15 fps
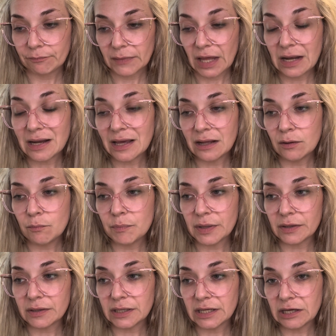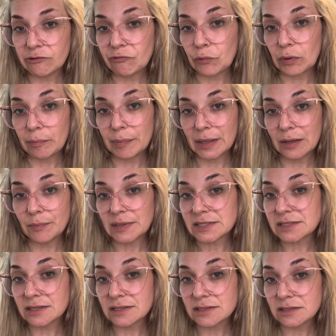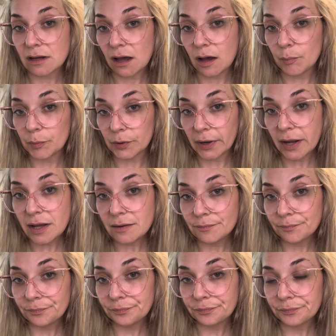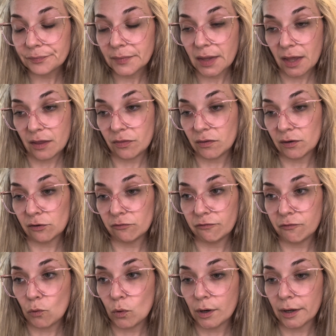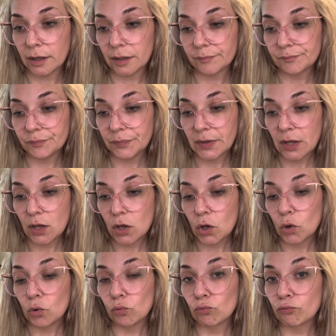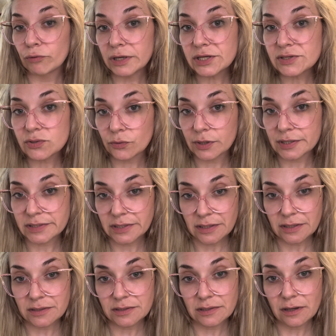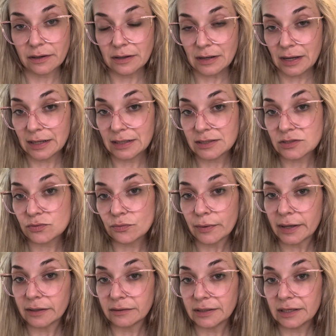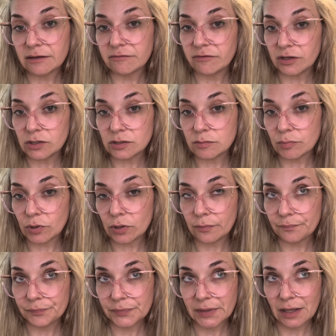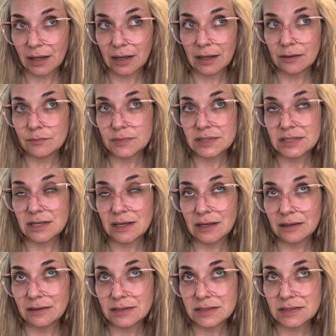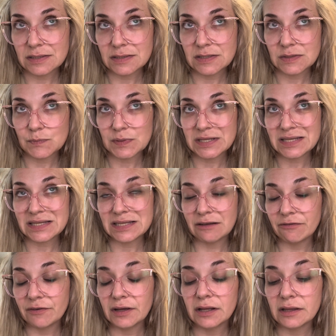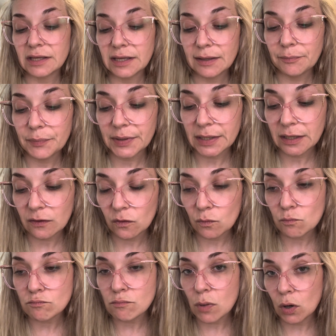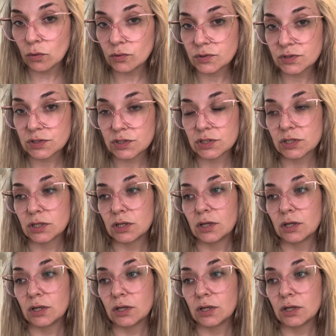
an inability for big business to operate, and therefore resources are not as readily available. I am seeing this specifically being the most